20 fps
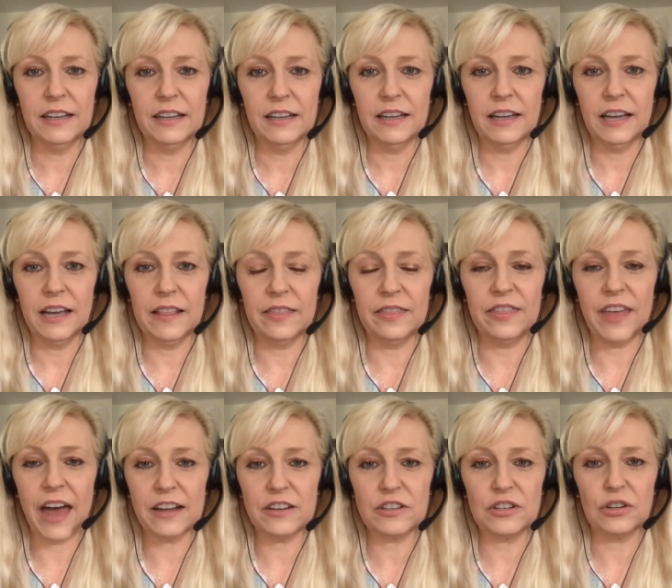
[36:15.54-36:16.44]
And that
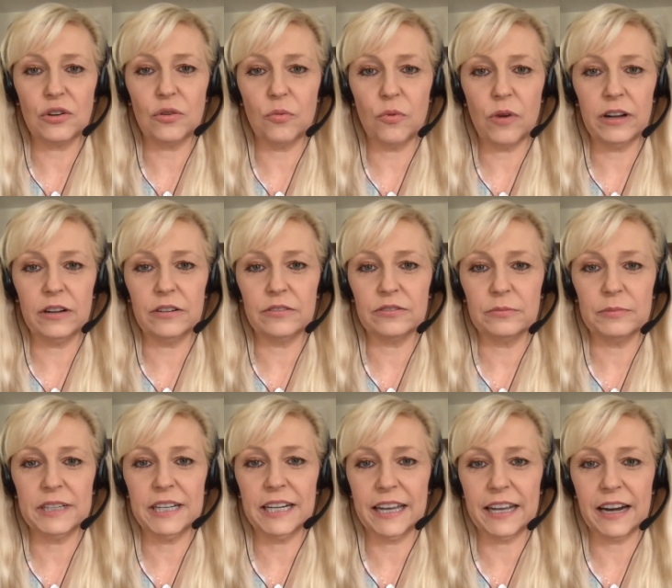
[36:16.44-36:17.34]
took a while for me to
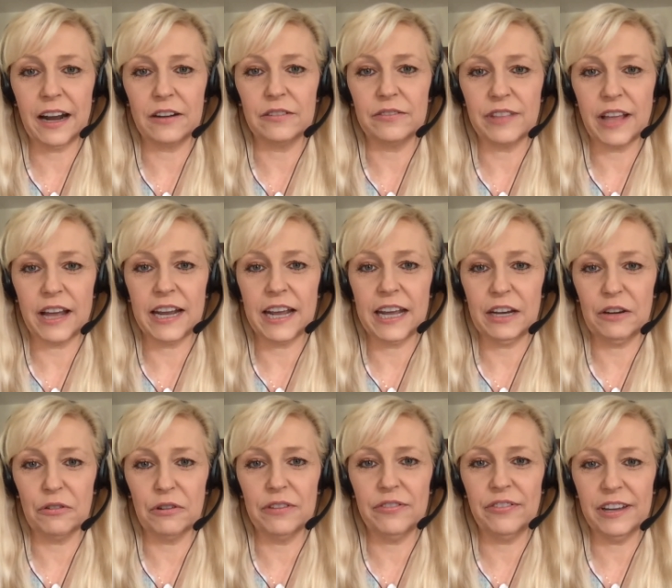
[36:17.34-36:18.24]
get out of that angry
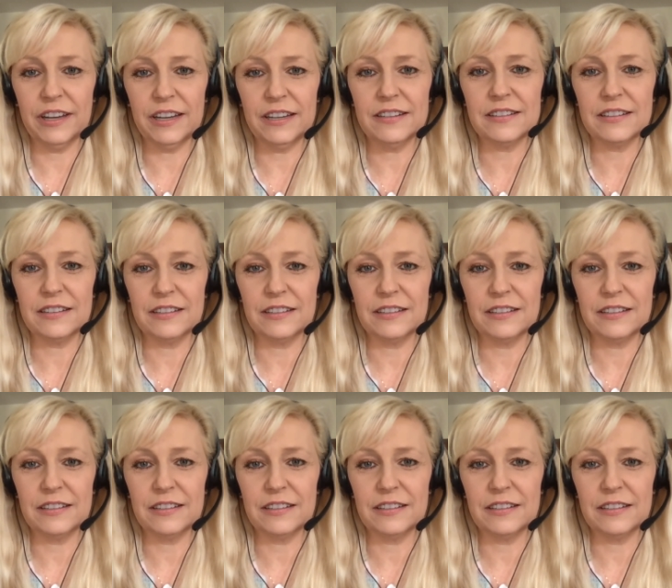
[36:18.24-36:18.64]
phase